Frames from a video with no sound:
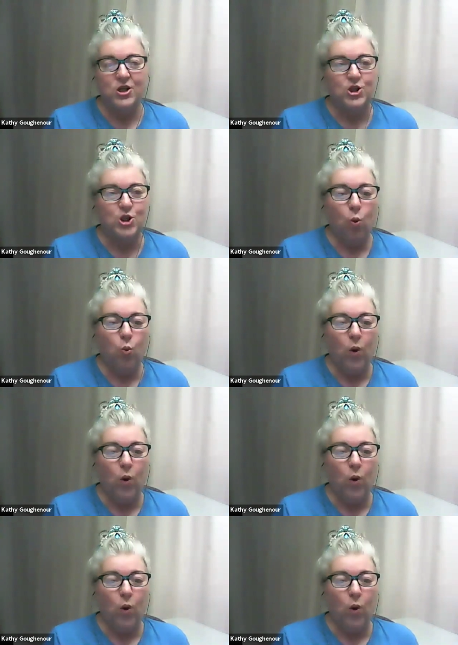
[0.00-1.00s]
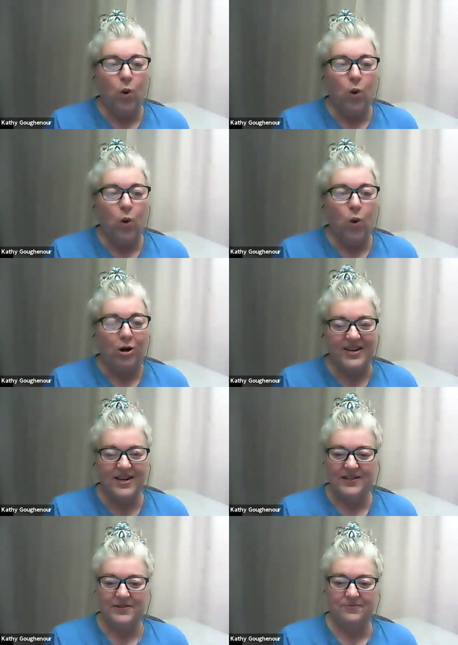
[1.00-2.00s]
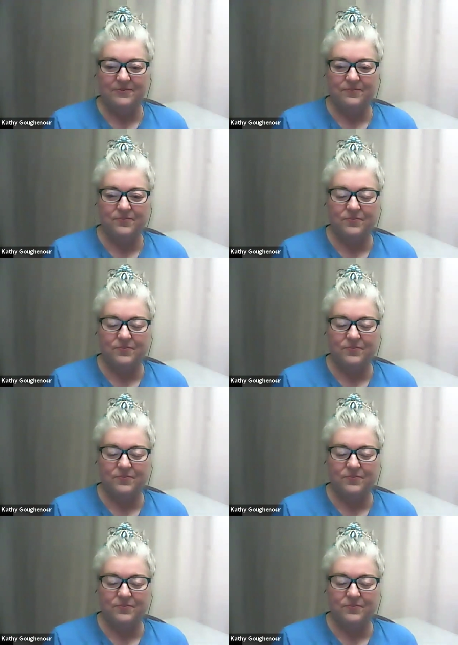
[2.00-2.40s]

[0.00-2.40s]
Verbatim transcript: So, welcome, David.